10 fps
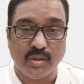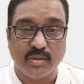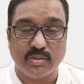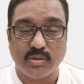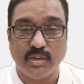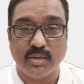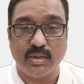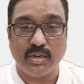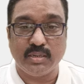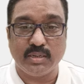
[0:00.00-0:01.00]
So
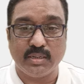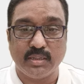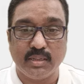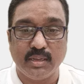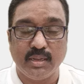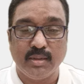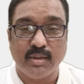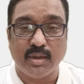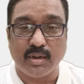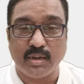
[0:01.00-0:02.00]
increasing the
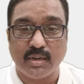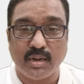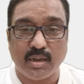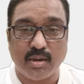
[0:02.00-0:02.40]
real